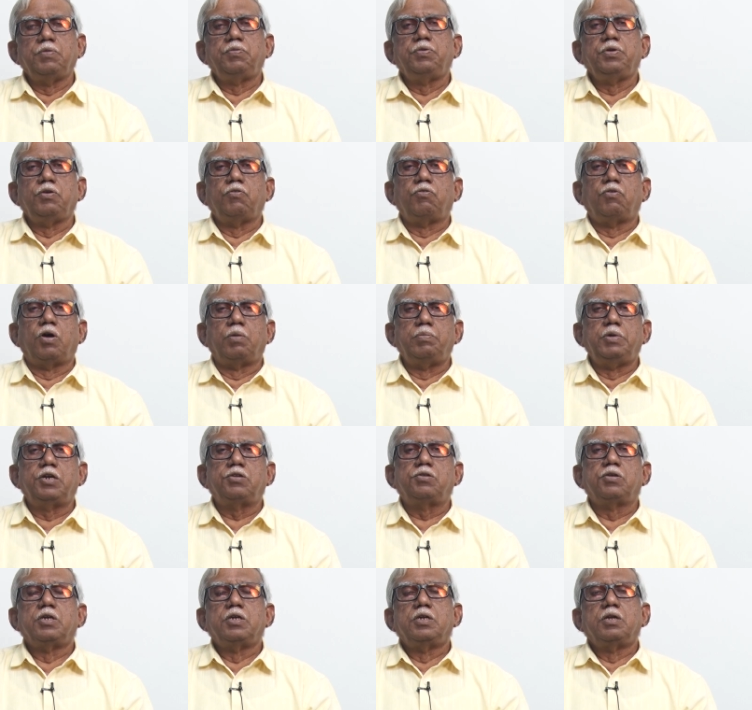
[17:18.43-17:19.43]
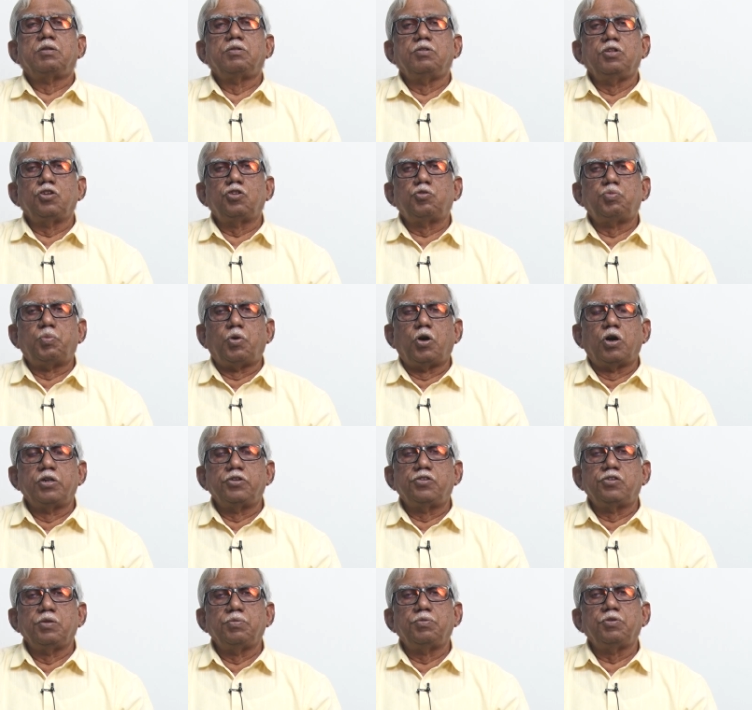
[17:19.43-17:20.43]
If he vomits, the
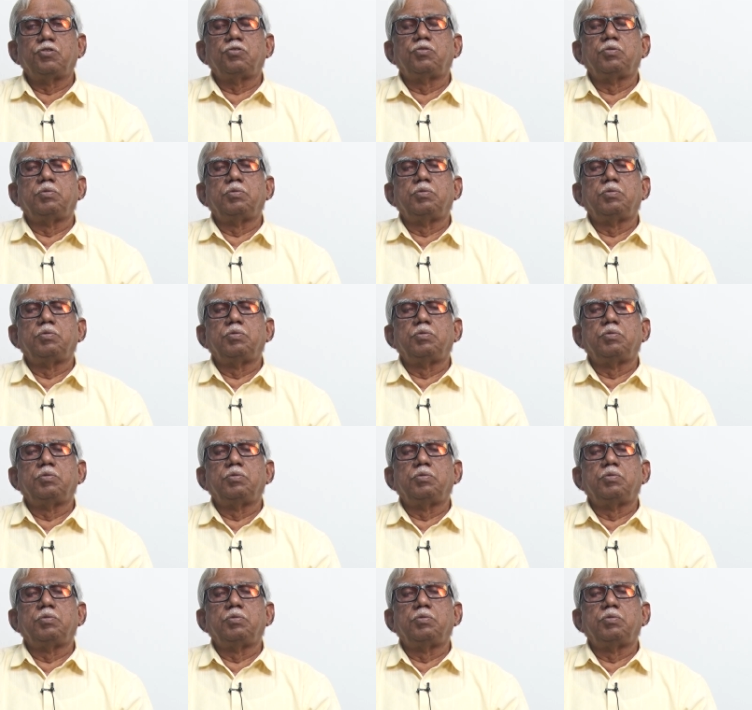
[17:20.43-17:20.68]
small sips is